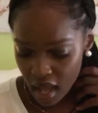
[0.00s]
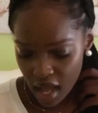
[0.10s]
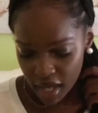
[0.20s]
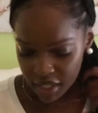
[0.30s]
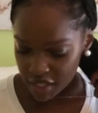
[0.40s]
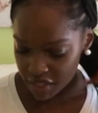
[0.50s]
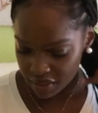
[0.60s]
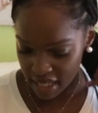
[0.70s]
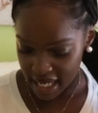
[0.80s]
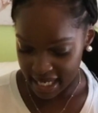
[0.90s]
Another
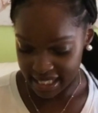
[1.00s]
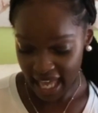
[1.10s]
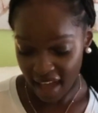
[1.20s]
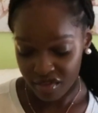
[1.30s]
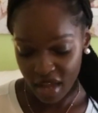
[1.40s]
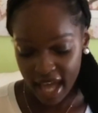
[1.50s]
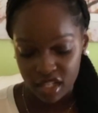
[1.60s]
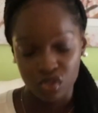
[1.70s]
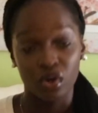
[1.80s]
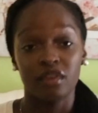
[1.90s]
thing is, have you had a
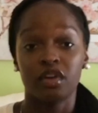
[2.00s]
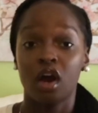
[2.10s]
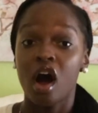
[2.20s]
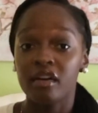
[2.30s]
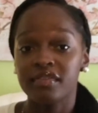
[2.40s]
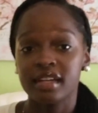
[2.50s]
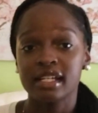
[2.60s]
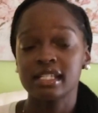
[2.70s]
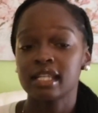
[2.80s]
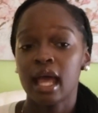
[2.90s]
tour of their
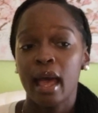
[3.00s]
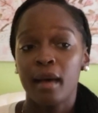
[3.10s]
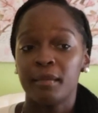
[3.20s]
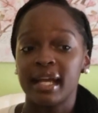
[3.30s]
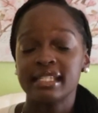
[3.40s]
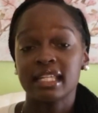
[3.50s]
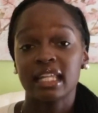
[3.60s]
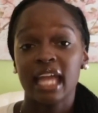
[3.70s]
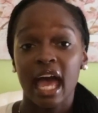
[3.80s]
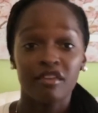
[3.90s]
office?
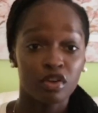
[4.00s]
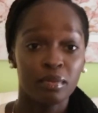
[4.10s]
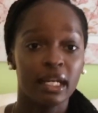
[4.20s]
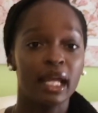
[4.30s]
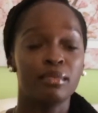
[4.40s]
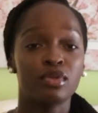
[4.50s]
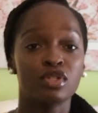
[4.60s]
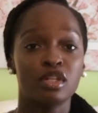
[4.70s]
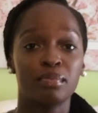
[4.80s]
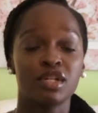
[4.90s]
Basically, have you been able
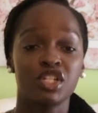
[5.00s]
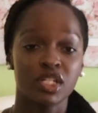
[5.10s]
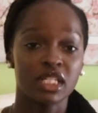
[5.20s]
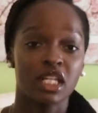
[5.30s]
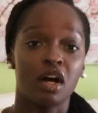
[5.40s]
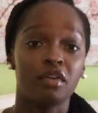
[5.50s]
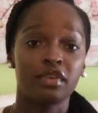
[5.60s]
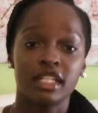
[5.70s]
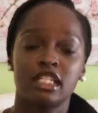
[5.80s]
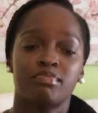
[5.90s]
to put yourself
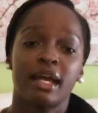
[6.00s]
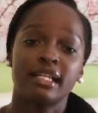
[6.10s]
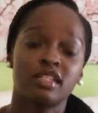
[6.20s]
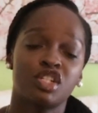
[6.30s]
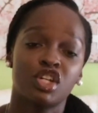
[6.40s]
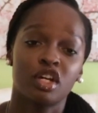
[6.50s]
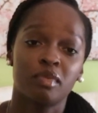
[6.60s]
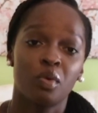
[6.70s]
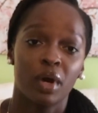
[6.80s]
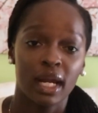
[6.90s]
in the space that you're going to
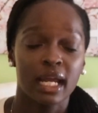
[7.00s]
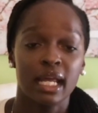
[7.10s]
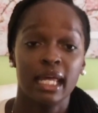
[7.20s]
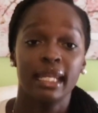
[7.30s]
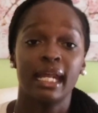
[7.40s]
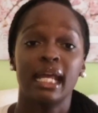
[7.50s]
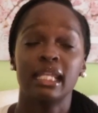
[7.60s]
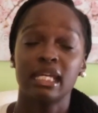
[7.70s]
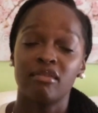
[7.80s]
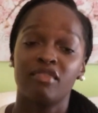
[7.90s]
be working in
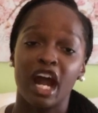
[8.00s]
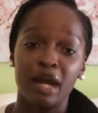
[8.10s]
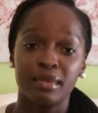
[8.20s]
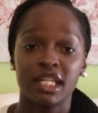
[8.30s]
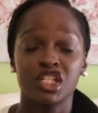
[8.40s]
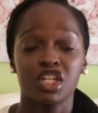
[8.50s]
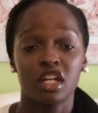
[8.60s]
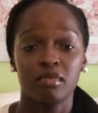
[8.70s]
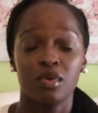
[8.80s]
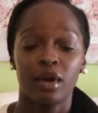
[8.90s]
the environment that you're
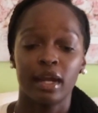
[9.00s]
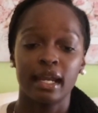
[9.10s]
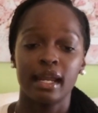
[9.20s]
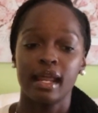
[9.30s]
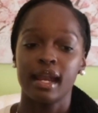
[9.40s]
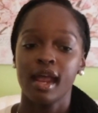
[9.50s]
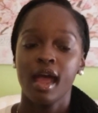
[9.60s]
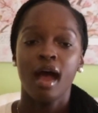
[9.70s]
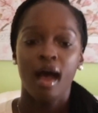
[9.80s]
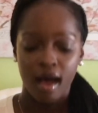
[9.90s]
going to be working in?
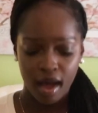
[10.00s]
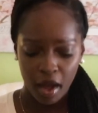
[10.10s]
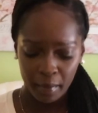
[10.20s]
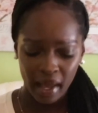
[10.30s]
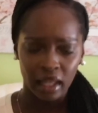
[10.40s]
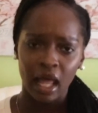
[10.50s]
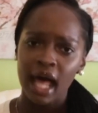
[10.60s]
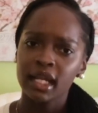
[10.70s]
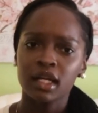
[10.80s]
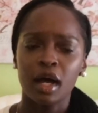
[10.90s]
A lot
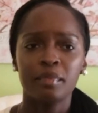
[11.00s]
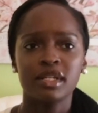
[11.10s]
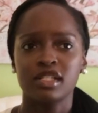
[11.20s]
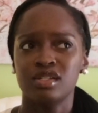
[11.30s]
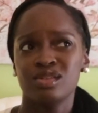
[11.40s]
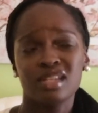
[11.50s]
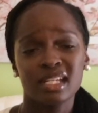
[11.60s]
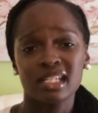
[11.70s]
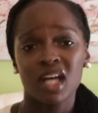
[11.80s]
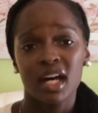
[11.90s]
of companies do
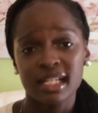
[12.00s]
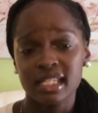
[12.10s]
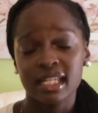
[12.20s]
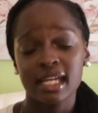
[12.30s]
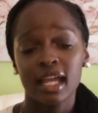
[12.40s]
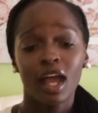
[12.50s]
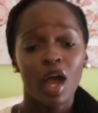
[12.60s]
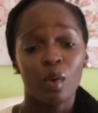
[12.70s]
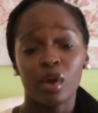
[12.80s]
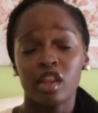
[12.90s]
this, honestly,
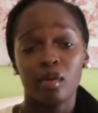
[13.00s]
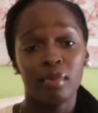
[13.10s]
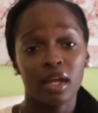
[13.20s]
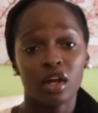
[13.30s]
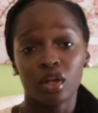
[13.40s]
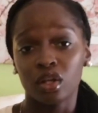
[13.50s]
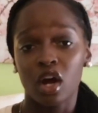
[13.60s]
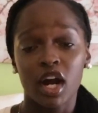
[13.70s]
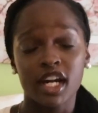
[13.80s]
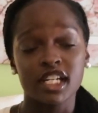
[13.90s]
whether big or
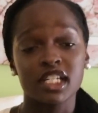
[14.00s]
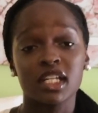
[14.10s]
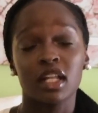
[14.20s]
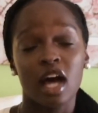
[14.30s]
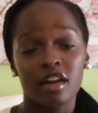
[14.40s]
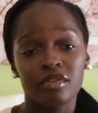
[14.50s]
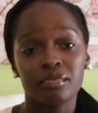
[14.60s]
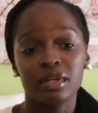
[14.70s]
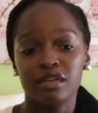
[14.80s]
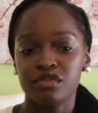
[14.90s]
large. A lot of them
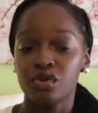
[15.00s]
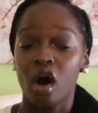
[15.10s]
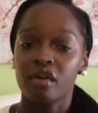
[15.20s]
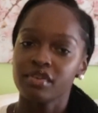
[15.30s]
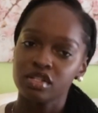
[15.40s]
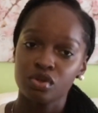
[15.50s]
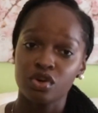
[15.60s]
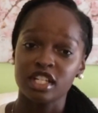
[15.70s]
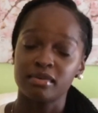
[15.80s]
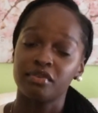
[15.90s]
give you office
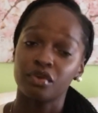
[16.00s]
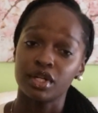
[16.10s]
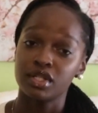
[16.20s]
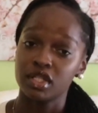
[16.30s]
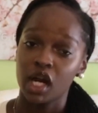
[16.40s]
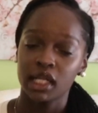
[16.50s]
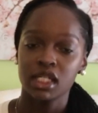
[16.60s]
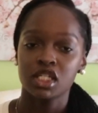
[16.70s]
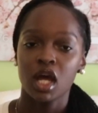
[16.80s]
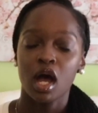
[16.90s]
tours before you start the
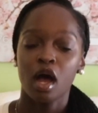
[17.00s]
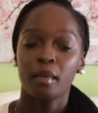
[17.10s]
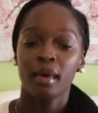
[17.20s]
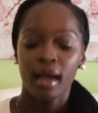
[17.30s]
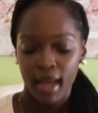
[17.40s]
job.